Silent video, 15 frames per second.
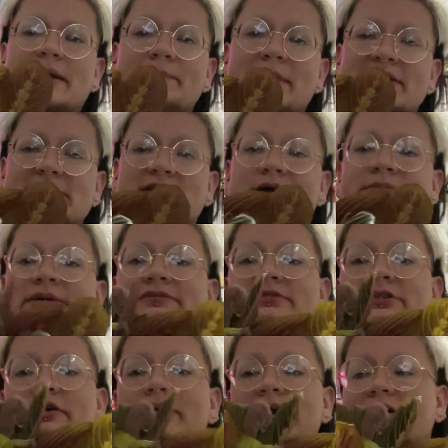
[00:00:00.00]
I picked it up,
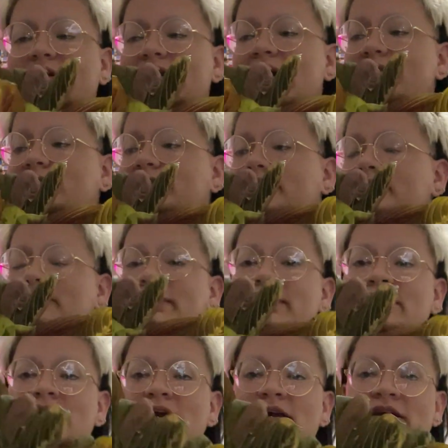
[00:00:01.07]
even though I already have a little
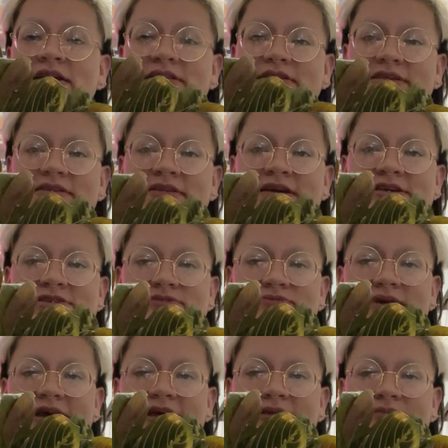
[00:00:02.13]
one. That's a nice
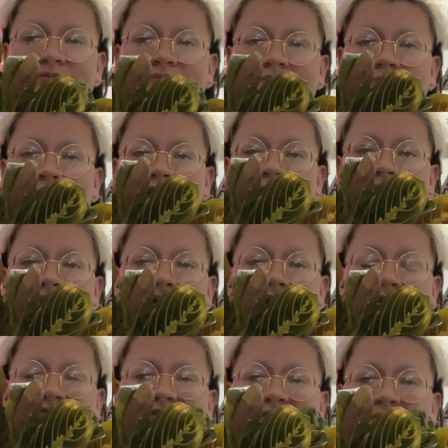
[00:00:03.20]
red prayer
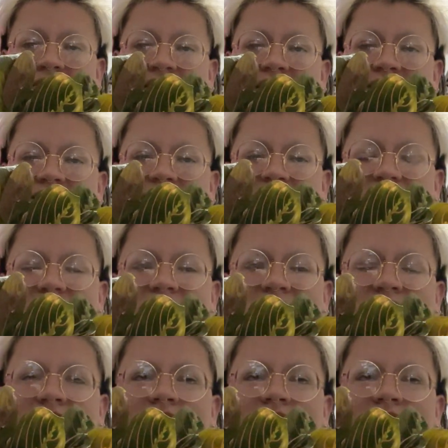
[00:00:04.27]
plants, red Marantas,